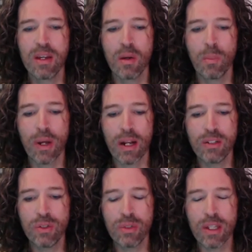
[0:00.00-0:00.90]
But I
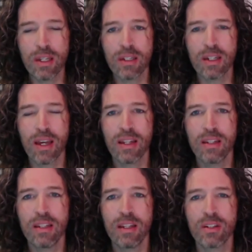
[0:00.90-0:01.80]
do think
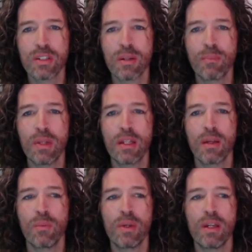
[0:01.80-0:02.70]
that there's something
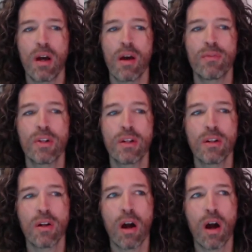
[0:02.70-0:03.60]
that we
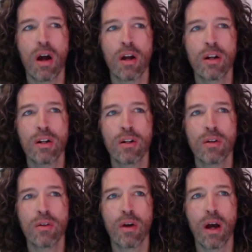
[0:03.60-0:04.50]
often are
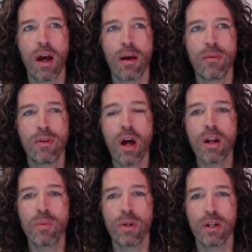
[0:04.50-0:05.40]
uh, not
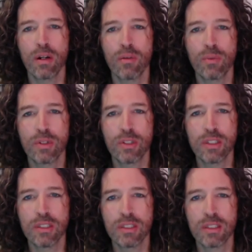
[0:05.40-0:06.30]
aware of, which
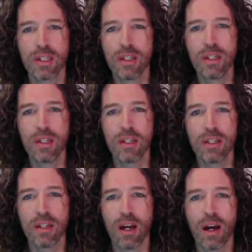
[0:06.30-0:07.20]
is
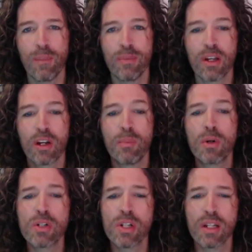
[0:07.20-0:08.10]
um, the
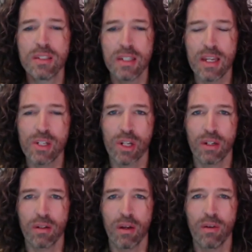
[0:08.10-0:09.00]

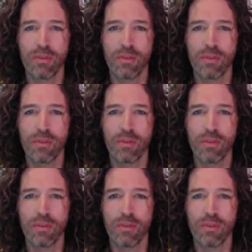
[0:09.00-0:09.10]
commercialization of